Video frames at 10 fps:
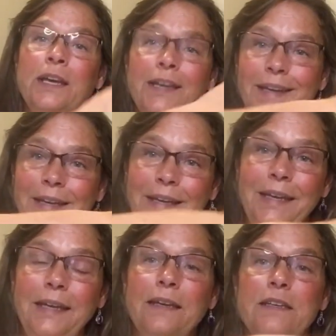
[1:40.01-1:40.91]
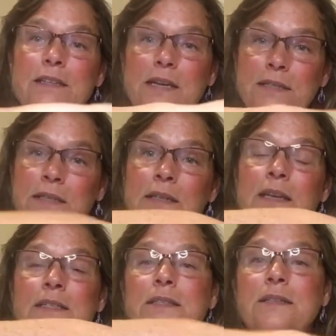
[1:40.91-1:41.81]
he doesn't
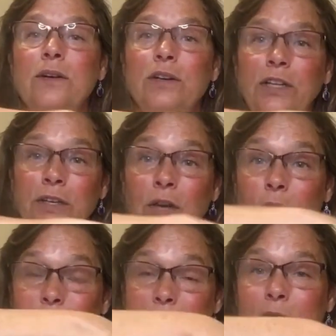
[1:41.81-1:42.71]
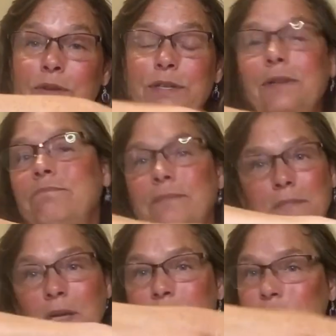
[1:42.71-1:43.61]
necessarily know how to
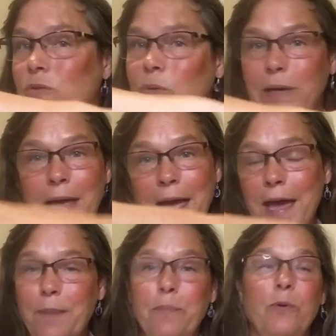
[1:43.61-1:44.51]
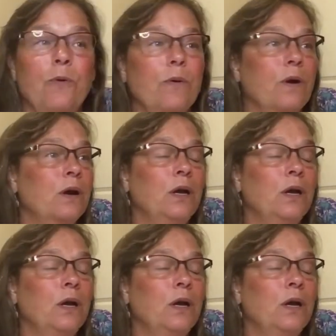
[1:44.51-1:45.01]
unscrew a cap or